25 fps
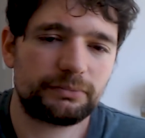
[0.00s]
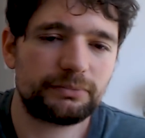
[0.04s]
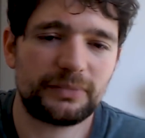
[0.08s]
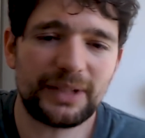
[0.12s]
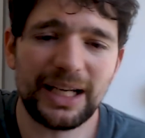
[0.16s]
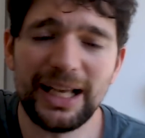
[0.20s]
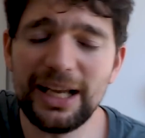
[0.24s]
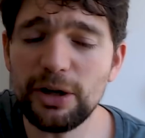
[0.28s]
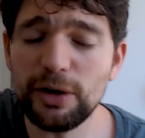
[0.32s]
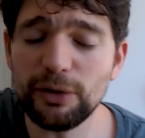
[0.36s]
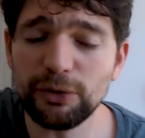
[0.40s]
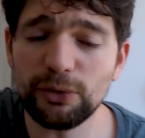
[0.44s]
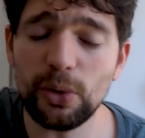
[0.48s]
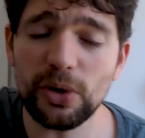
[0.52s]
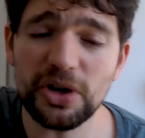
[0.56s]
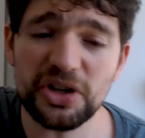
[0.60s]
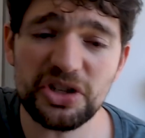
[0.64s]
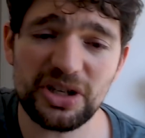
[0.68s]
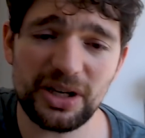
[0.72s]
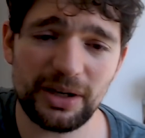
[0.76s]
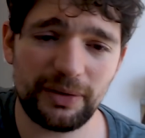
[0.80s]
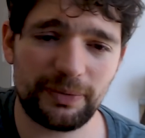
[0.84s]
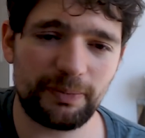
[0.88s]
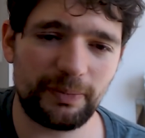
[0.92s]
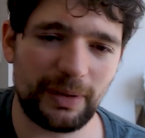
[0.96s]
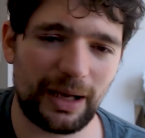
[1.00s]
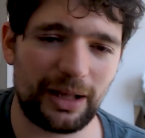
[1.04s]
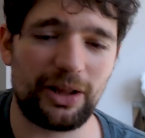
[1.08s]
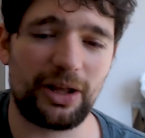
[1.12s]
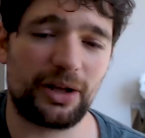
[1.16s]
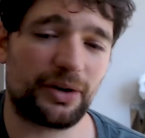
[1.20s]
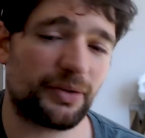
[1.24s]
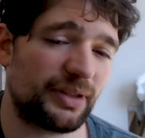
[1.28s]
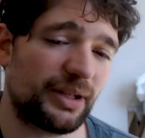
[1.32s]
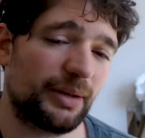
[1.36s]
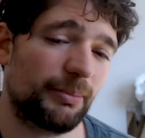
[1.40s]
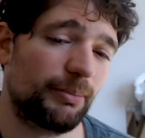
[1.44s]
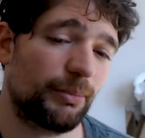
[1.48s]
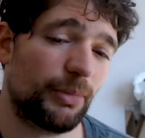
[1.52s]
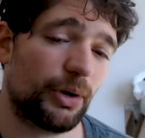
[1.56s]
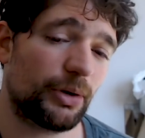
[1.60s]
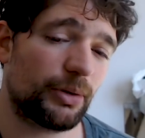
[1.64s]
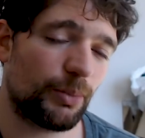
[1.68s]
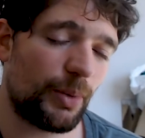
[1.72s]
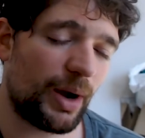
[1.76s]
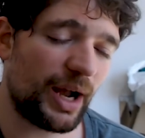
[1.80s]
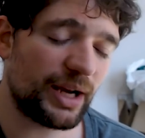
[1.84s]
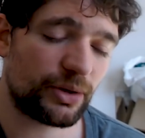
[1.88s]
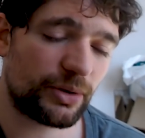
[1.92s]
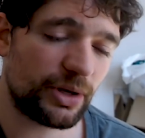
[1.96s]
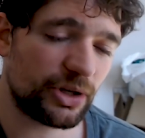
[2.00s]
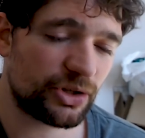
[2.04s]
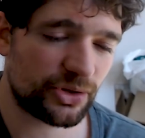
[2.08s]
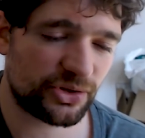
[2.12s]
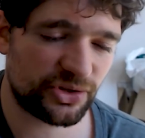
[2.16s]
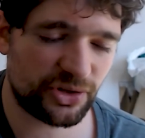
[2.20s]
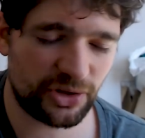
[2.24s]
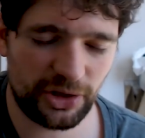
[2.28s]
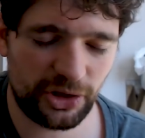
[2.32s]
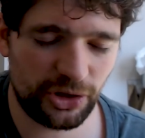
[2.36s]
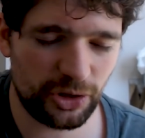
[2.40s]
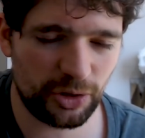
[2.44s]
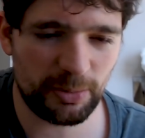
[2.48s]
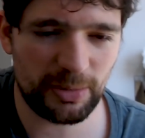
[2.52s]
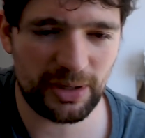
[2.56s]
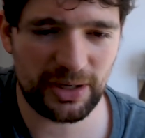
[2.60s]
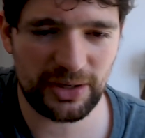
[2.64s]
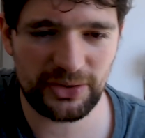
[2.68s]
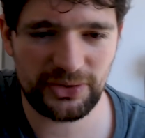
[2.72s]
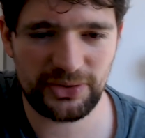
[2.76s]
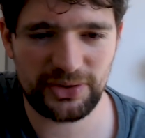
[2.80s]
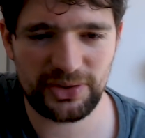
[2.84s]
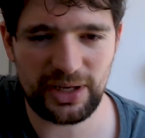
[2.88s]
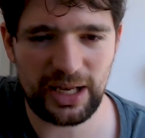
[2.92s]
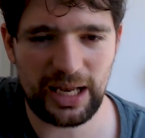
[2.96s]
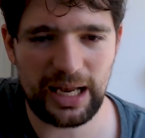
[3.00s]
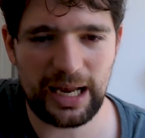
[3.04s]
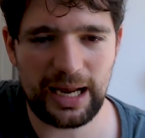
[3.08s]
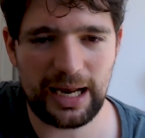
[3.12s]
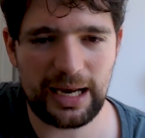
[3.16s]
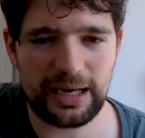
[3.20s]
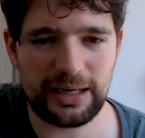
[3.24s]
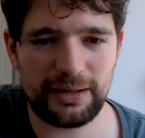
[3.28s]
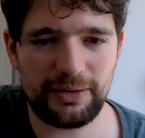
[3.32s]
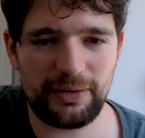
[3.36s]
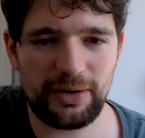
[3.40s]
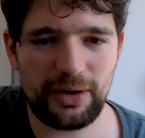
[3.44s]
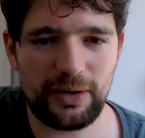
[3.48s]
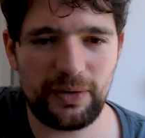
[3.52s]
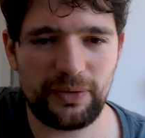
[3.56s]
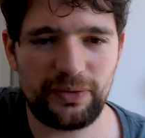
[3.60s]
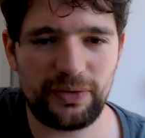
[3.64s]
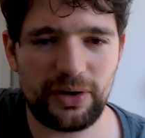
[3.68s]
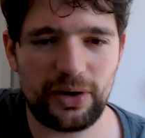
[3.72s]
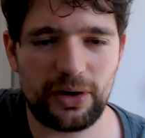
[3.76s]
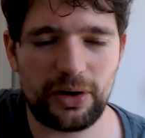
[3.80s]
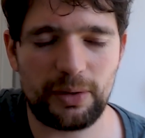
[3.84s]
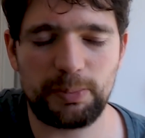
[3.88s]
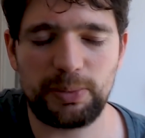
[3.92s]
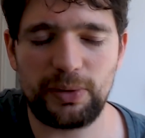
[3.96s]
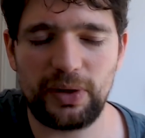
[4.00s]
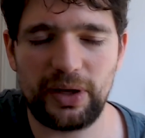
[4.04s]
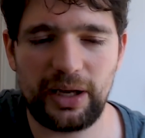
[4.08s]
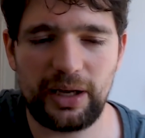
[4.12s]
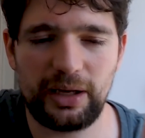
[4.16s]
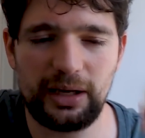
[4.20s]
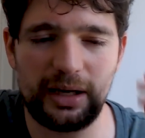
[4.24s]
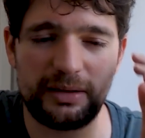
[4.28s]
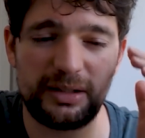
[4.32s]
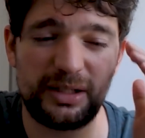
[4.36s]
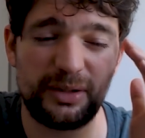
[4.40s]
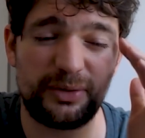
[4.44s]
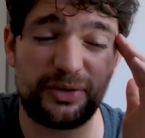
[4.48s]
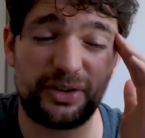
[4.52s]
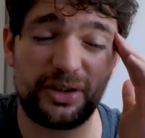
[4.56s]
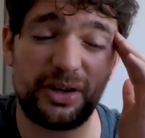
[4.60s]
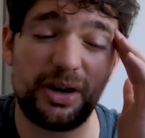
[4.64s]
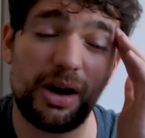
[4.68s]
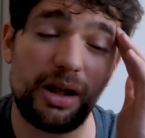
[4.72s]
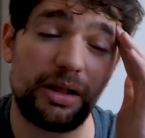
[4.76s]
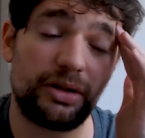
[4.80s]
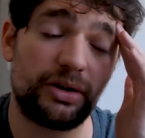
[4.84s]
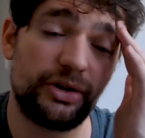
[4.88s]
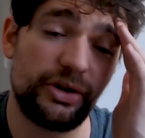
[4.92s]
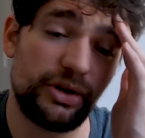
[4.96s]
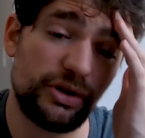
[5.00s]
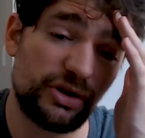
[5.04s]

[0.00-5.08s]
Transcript: And of course, if a lot of the white creatures are humans, and if they are playing a different color, you